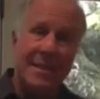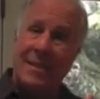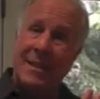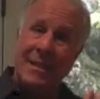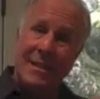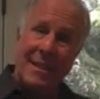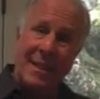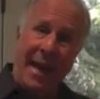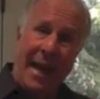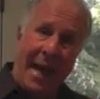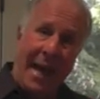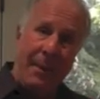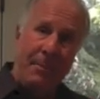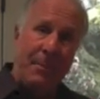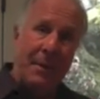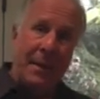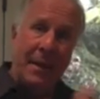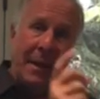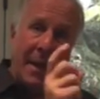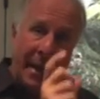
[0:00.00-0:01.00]
It doesn't
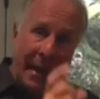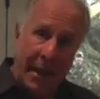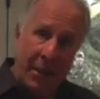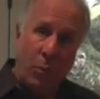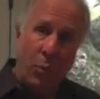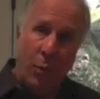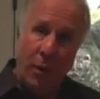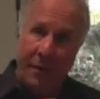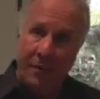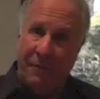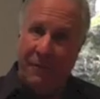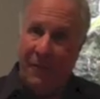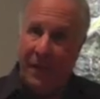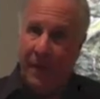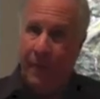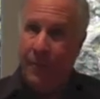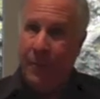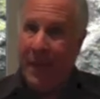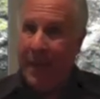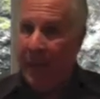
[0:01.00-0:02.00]
happen in one
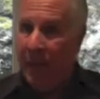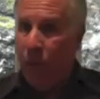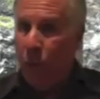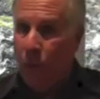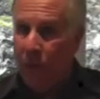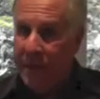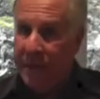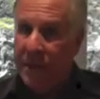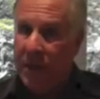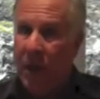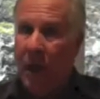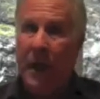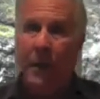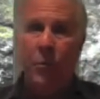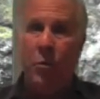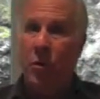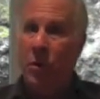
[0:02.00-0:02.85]
time